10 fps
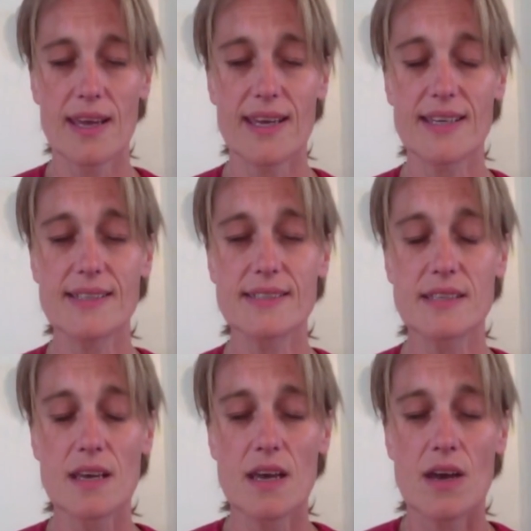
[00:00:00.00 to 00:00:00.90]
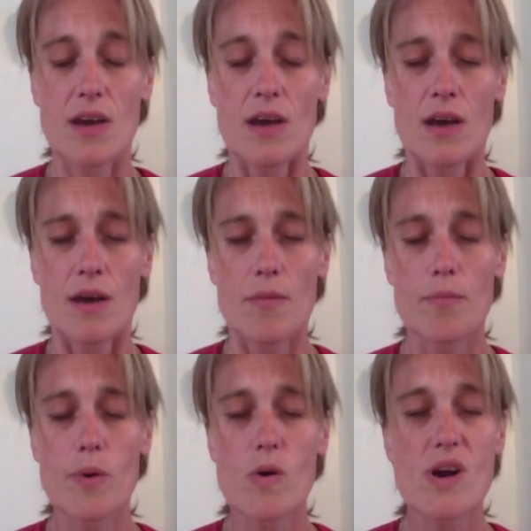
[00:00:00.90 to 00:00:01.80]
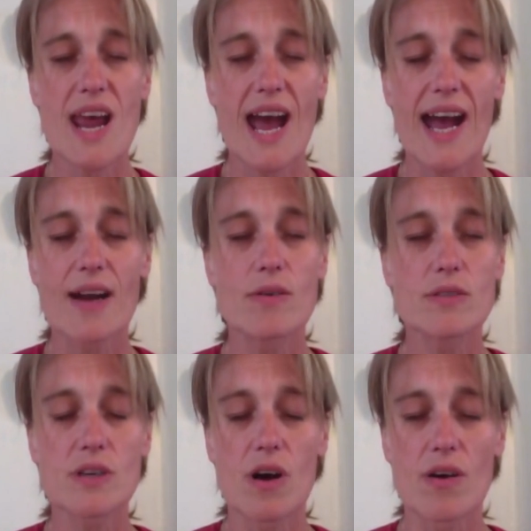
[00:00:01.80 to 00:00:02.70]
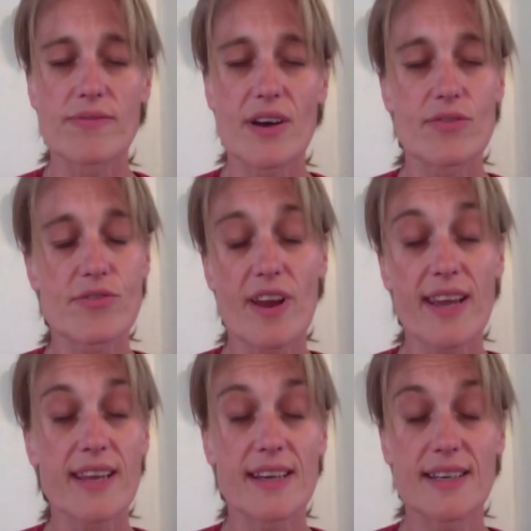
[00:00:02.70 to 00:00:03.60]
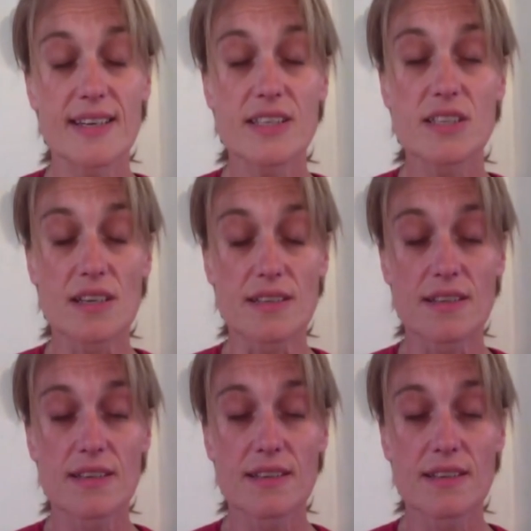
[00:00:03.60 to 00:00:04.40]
is born out of a recognition